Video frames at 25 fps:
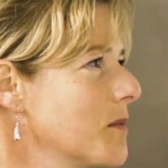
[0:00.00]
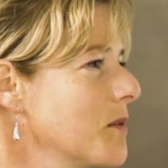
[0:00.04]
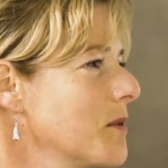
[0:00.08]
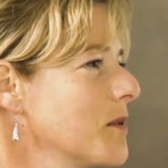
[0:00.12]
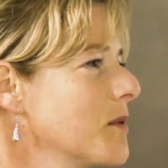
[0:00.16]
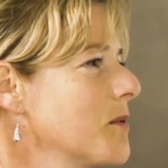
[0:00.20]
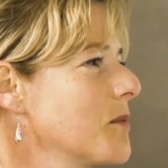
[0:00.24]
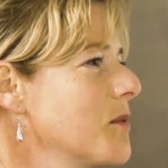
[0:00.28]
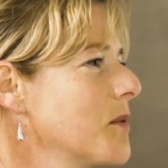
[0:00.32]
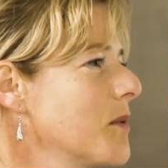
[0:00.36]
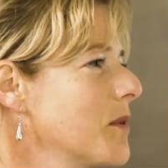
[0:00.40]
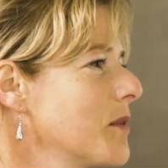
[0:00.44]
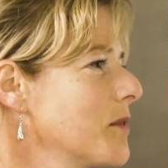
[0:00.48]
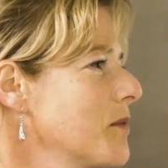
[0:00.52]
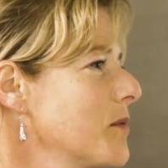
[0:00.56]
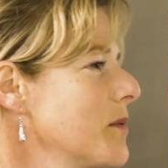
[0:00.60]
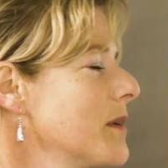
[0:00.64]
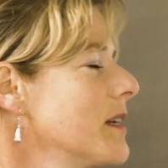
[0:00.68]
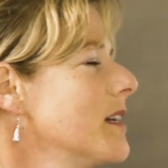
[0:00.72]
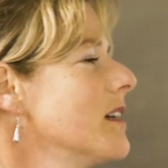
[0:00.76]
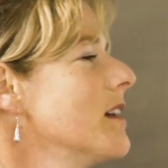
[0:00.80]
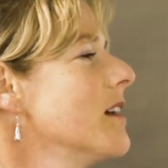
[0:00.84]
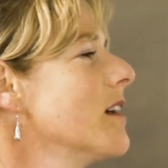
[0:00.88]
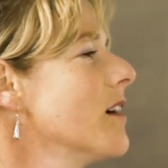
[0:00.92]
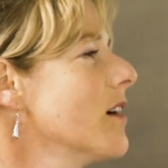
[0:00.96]
What have
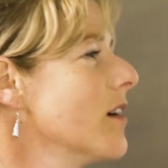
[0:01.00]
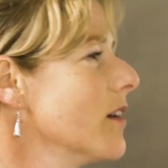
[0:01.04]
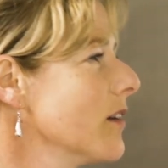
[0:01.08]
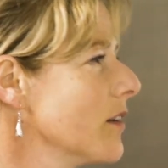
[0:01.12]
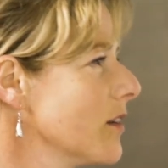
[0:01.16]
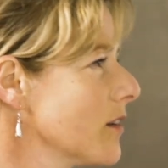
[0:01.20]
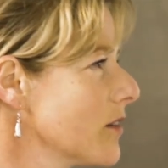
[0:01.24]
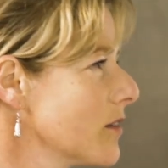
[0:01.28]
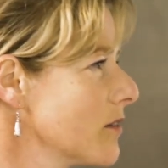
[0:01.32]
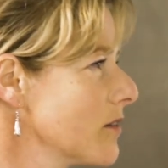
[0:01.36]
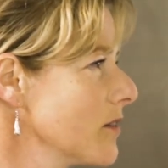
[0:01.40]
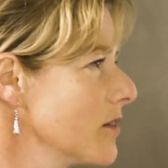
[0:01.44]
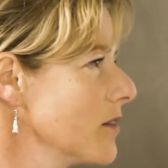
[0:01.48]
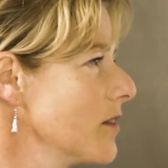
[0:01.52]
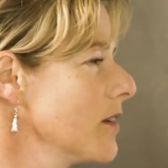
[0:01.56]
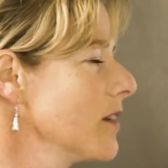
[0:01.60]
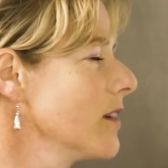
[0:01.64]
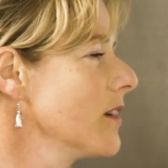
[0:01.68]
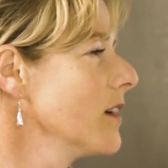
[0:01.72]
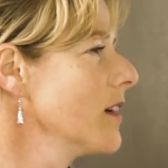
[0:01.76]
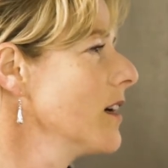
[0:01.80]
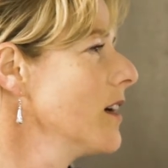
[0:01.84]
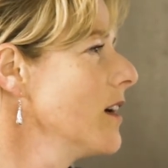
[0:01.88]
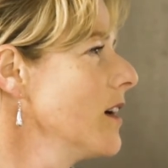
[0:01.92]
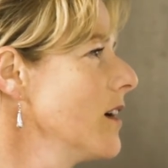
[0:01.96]
we learned through
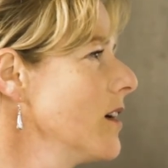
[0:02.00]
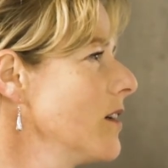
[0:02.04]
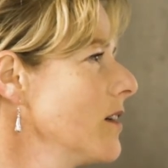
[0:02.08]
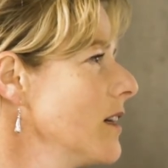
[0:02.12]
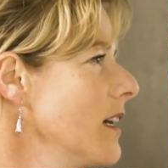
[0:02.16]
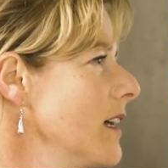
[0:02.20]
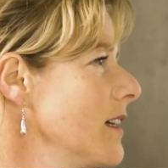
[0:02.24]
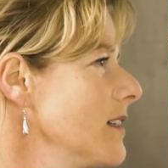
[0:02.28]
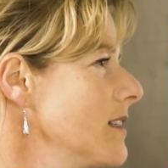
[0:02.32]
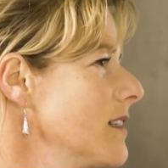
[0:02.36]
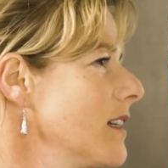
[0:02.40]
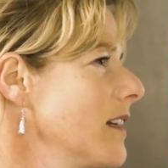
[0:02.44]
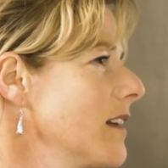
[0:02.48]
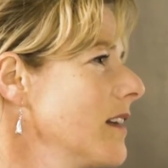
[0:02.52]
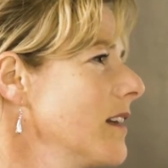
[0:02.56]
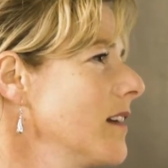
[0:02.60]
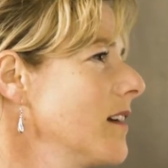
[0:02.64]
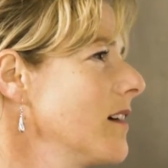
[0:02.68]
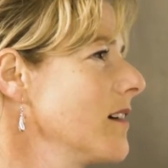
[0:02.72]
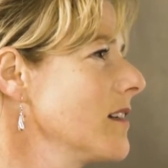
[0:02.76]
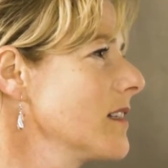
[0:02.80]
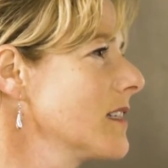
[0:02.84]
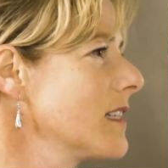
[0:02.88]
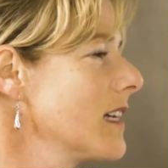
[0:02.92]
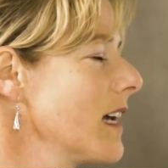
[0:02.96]
the
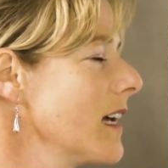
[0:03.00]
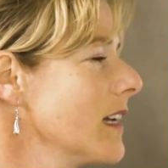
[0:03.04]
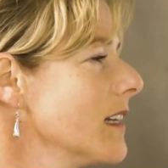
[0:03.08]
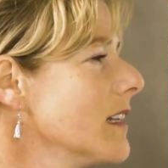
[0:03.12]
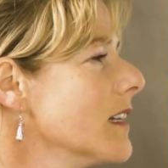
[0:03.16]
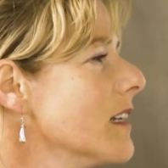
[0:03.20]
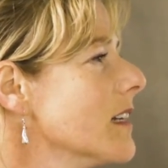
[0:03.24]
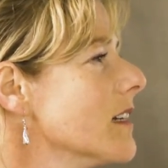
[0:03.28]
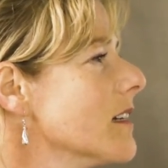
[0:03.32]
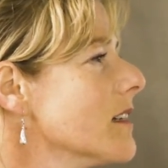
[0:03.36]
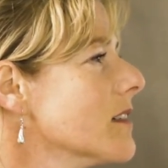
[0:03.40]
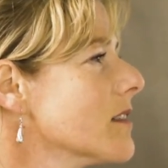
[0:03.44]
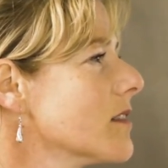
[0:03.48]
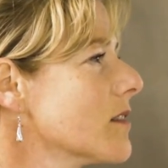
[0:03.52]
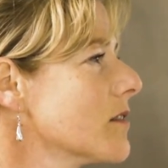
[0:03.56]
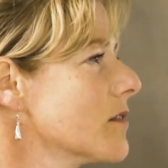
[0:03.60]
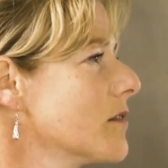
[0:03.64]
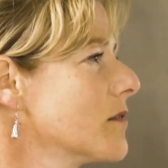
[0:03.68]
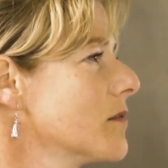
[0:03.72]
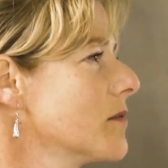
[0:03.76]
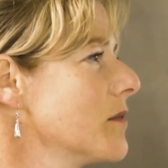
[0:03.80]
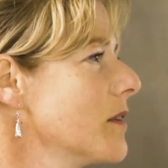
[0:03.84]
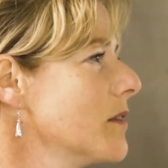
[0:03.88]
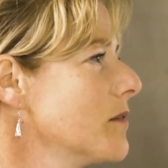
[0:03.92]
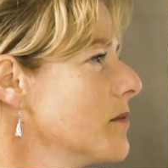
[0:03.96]
last 10 years
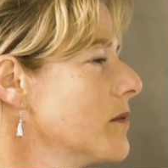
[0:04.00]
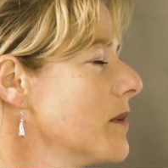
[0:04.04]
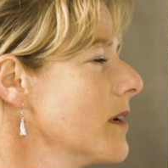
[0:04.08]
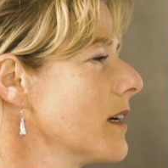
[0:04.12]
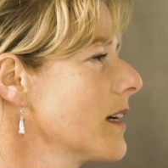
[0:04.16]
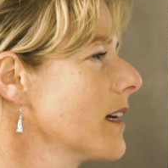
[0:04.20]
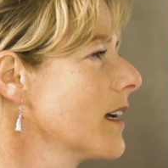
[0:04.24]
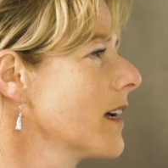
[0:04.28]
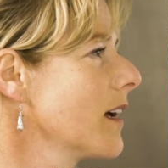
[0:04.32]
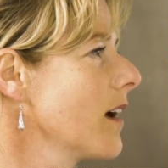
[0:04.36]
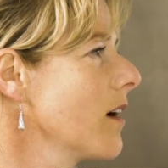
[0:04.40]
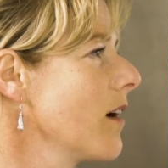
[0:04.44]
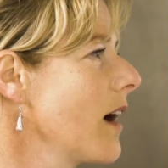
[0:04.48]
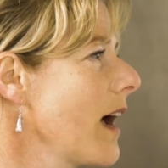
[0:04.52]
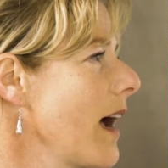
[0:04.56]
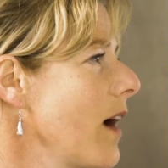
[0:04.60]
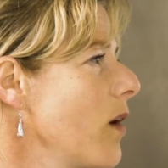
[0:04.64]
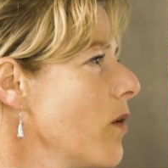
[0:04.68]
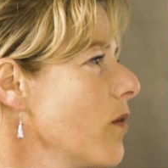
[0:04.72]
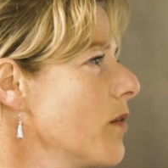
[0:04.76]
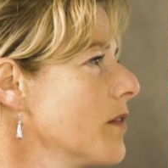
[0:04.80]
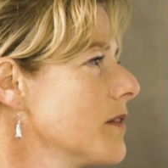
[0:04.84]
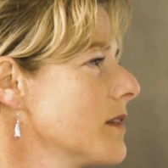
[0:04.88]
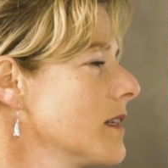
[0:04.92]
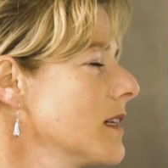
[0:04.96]
of working out
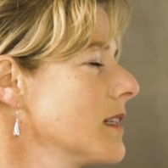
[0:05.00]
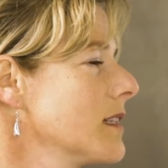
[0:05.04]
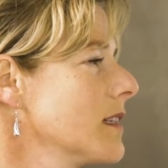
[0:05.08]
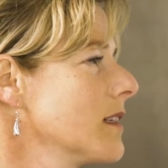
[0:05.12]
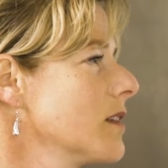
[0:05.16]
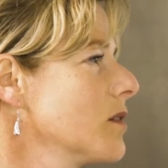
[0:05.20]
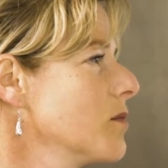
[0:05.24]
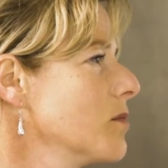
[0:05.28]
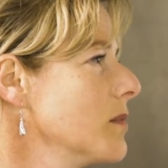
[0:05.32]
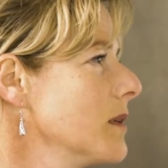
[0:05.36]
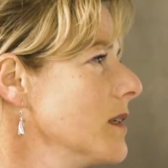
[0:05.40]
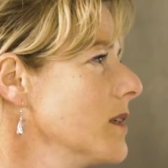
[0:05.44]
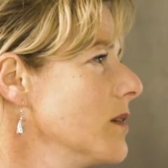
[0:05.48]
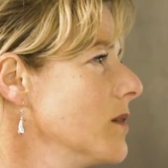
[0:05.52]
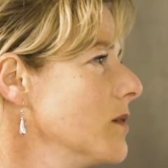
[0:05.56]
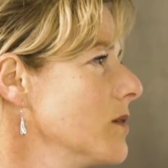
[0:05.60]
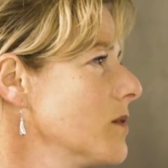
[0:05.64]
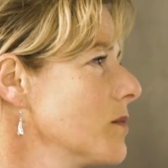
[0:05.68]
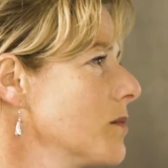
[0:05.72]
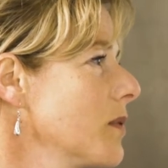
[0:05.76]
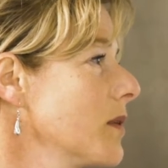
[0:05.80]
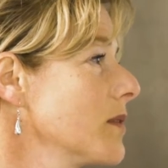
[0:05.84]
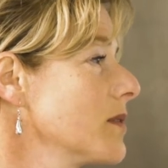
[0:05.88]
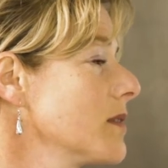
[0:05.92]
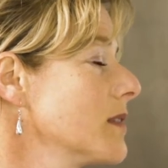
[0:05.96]
how offsetting can be
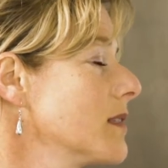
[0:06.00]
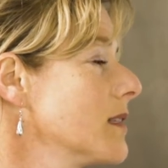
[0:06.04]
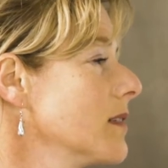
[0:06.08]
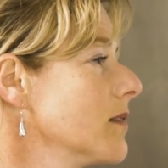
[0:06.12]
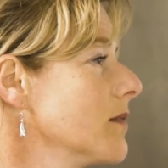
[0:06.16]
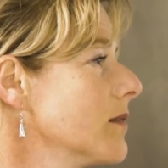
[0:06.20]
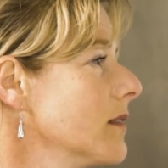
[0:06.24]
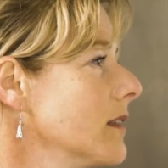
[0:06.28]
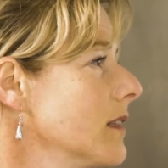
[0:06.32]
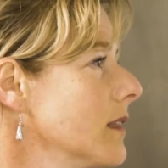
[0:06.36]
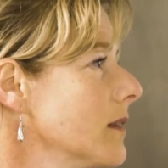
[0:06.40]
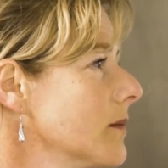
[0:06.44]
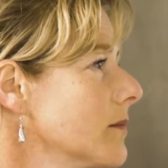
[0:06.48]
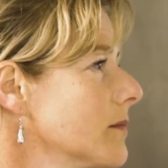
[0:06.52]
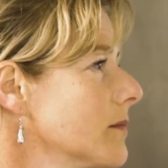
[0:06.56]
used positively?